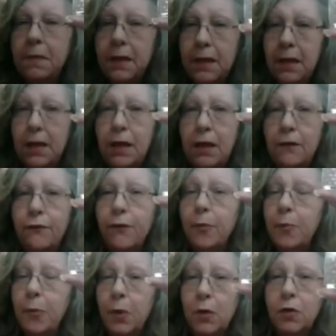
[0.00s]
thing for
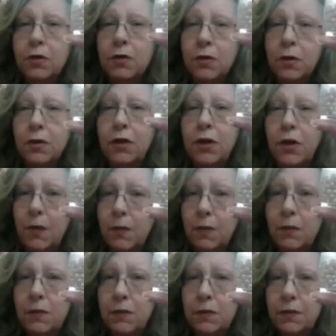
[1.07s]
personal
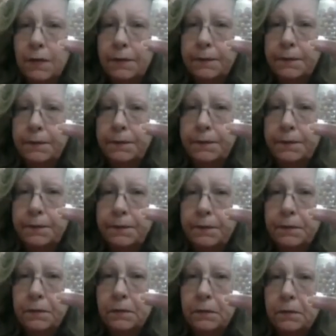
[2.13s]
use,
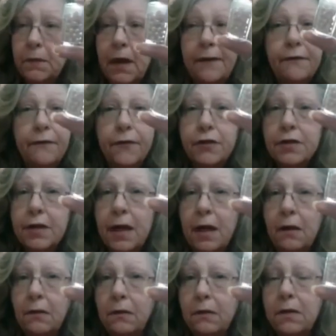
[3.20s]
even for
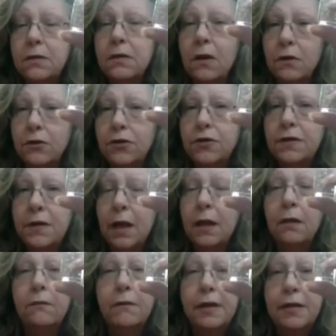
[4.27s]
sale, as long as you
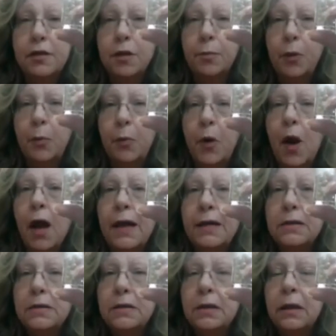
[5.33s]
sell at a reasonable
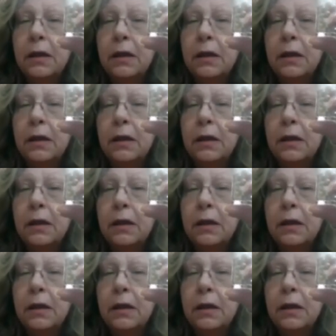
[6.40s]
price.